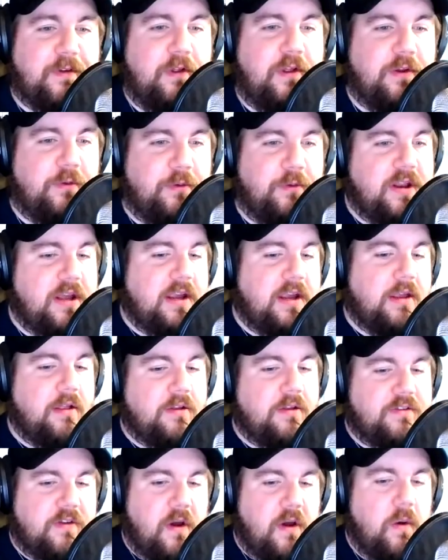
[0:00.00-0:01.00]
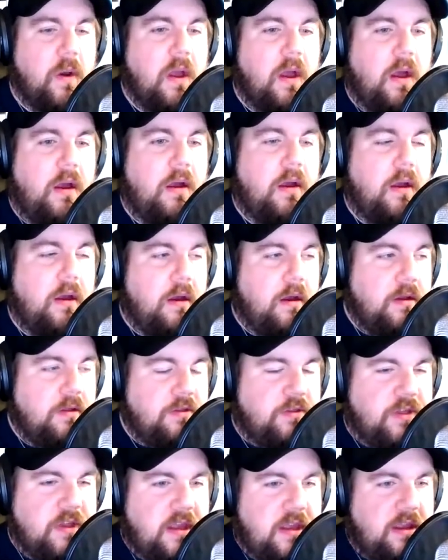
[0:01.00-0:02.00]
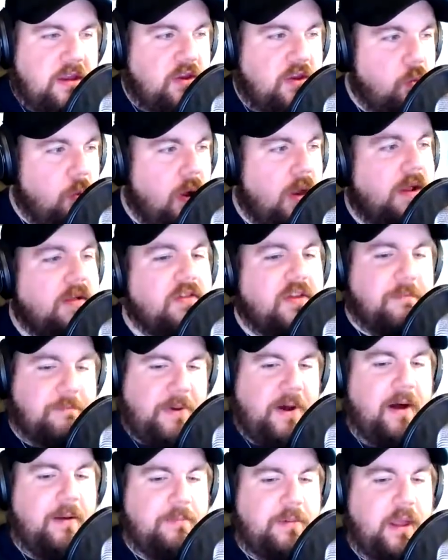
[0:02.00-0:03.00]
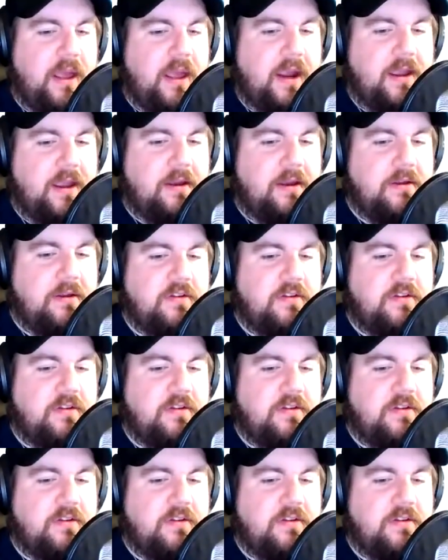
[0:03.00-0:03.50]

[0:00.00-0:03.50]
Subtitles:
ridiculous. So you wanted the public